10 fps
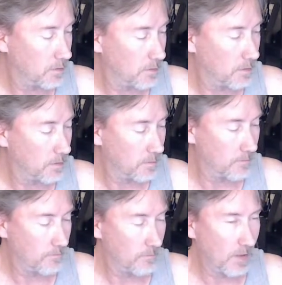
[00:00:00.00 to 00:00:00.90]
Nope,
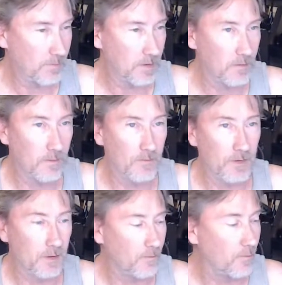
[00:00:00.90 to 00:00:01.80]
I have to get rid of it
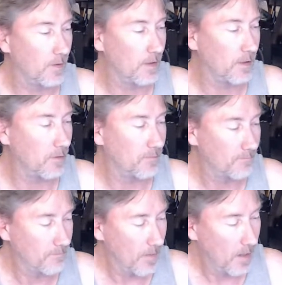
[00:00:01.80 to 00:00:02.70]
in a different way later.
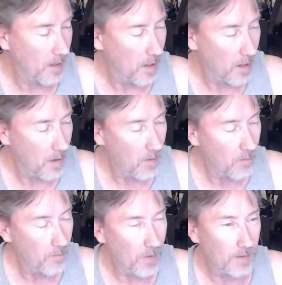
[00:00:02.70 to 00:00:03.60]

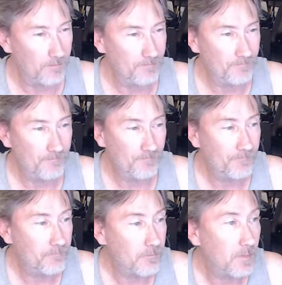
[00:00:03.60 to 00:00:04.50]
But
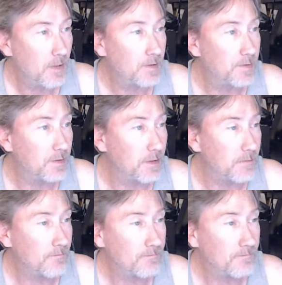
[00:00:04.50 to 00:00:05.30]
let's see.